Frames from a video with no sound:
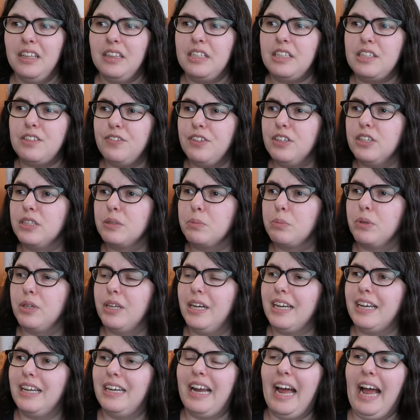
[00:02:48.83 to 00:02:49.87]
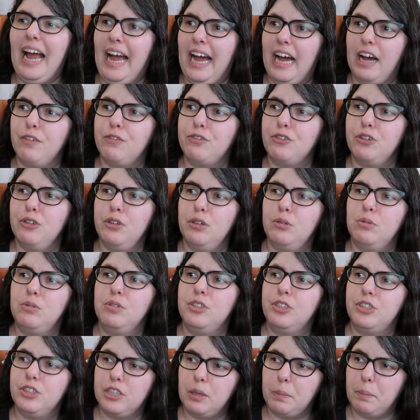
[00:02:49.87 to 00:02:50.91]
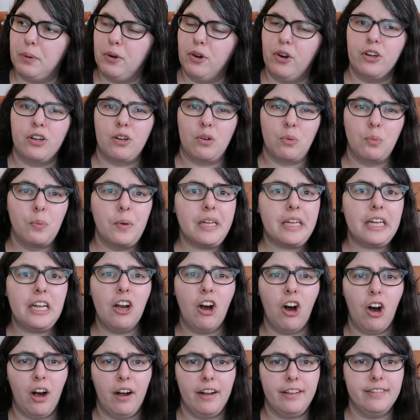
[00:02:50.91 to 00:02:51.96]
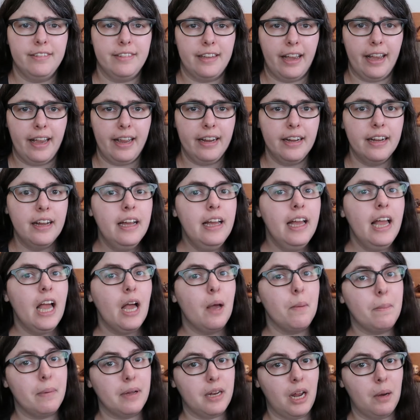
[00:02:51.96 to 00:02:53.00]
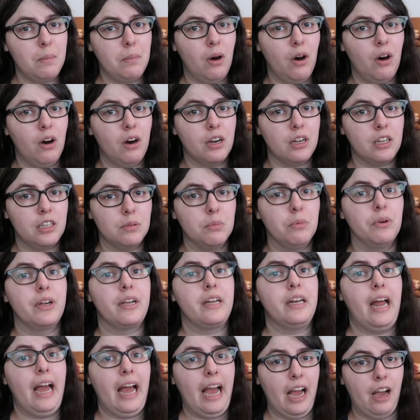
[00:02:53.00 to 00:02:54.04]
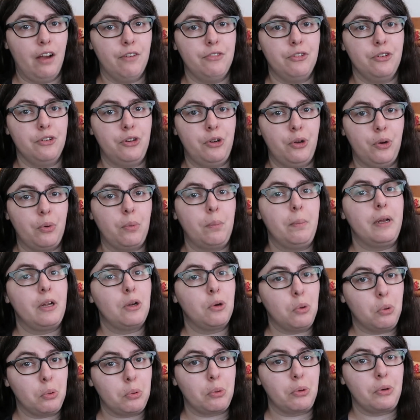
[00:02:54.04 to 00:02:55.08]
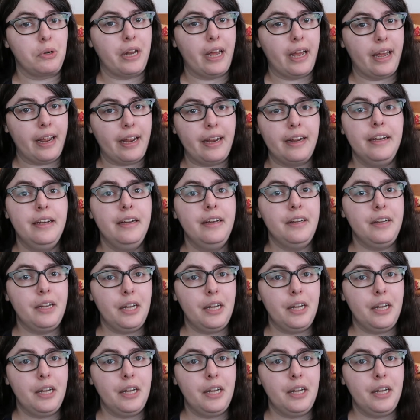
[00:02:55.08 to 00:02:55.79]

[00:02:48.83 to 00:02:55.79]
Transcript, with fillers: This feels more like an afternoon sipper on a really hot day, and Madame Hong is more like an afternoon, bit cooler day.